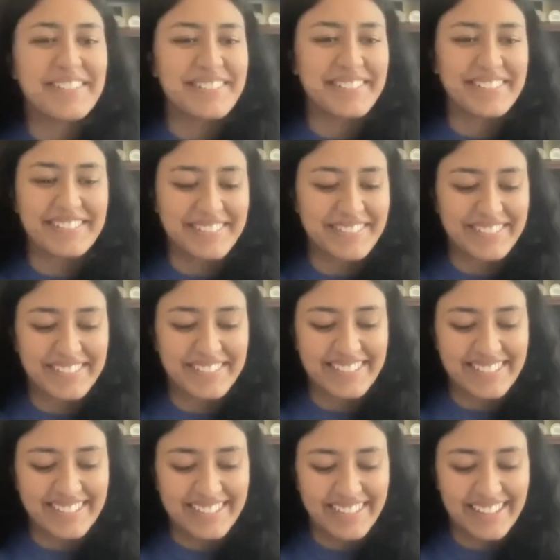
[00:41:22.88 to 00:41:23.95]
no, no, you're, you're
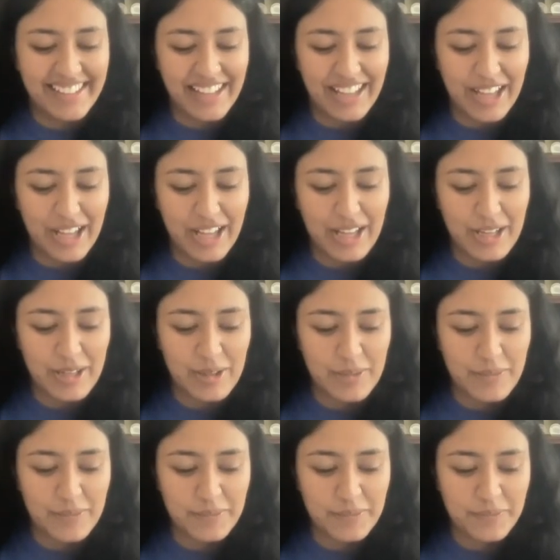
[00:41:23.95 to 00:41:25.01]
good.
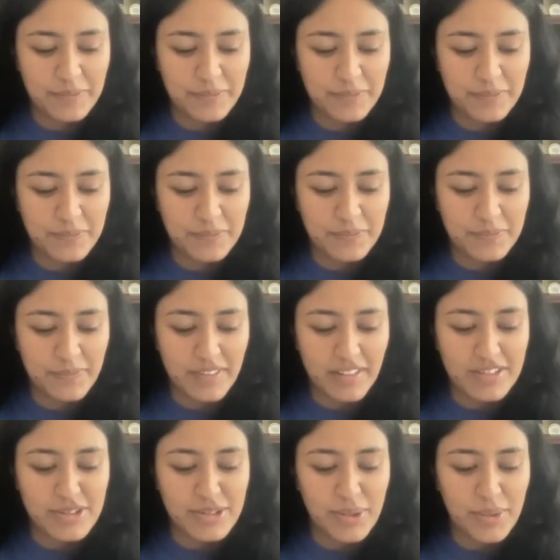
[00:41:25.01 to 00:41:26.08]
Um,
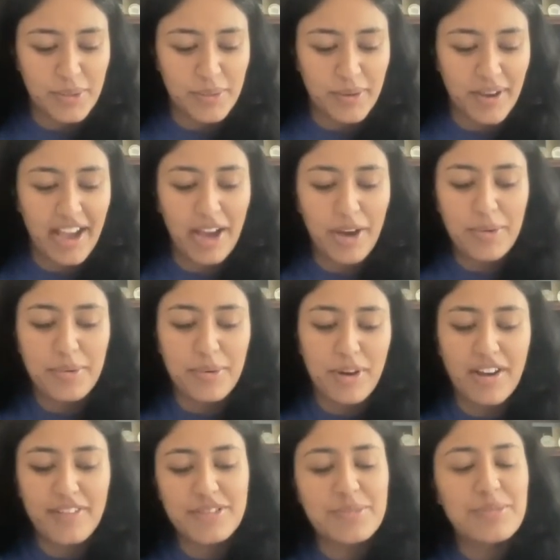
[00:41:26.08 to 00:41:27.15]
so, how
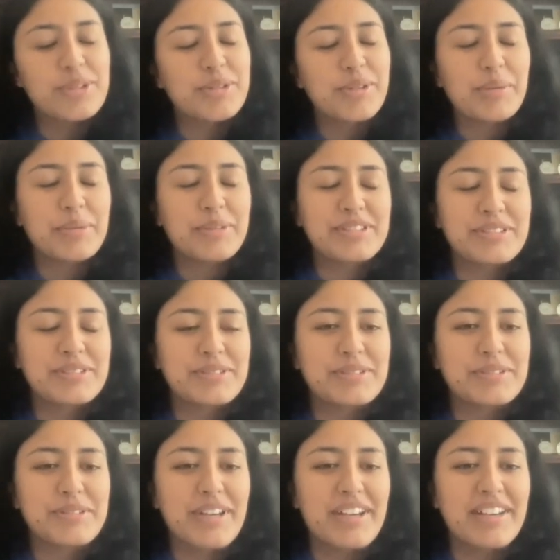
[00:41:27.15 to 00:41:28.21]
often were you able
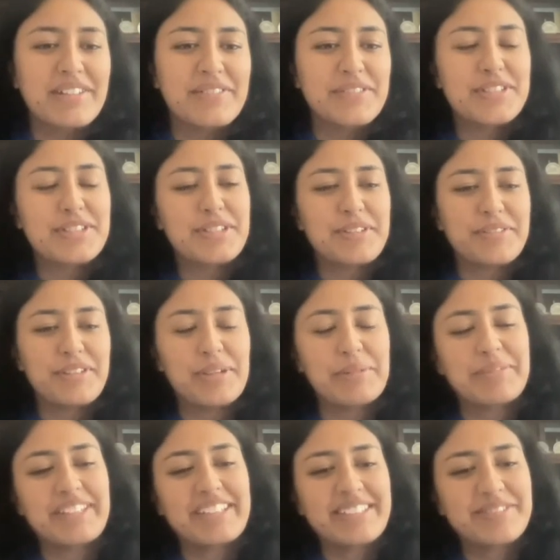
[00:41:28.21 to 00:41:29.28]
to uh, visit your
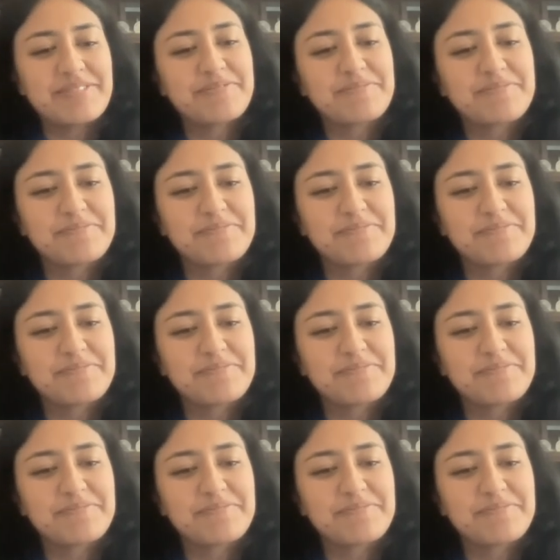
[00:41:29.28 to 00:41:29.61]
family?